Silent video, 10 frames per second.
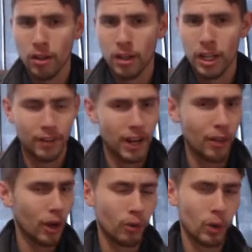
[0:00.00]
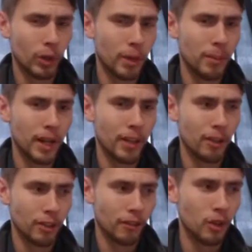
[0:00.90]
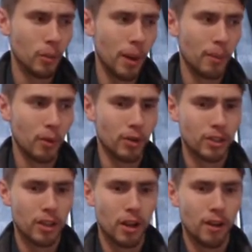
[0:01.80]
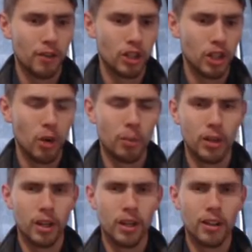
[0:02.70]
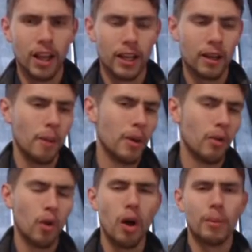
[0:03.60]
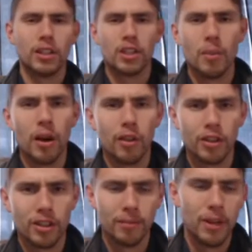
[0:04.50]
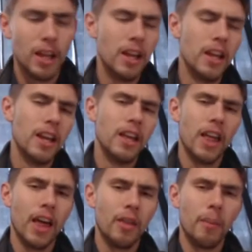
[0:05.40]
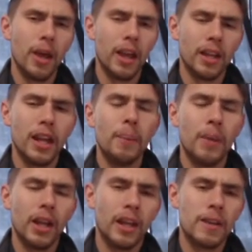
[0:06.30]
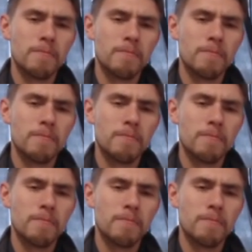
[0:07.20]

Even now, they don't really admit it. There's a few members of the GOP, like Mitt Romney and some others, and that may admit it.